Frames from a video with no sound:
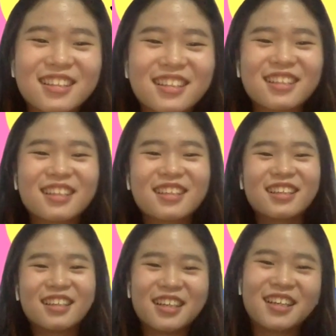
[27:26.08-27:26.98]
Like,
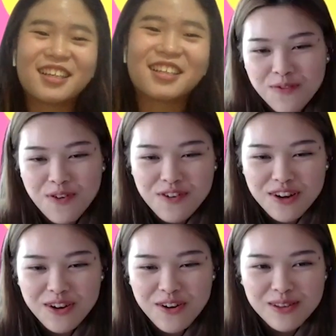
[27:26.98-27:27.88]
it's such a
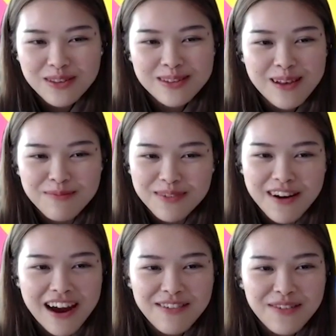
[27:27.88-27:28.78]
foreign concept,
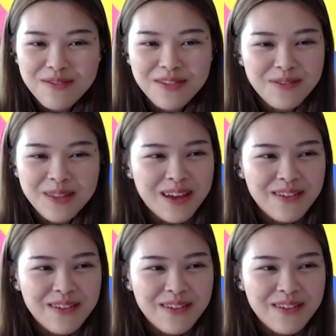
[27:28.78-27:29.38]
right? We would never